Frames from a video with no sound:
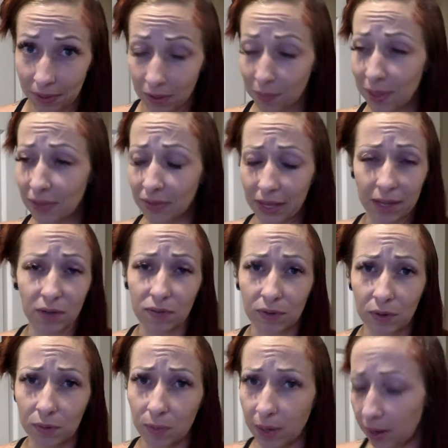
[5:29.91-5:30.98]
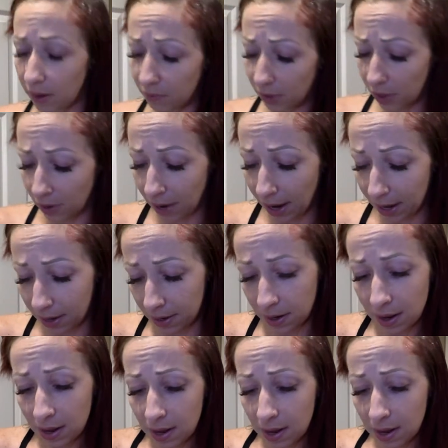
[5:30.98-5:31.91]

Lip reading: You be thankful wherever you're at,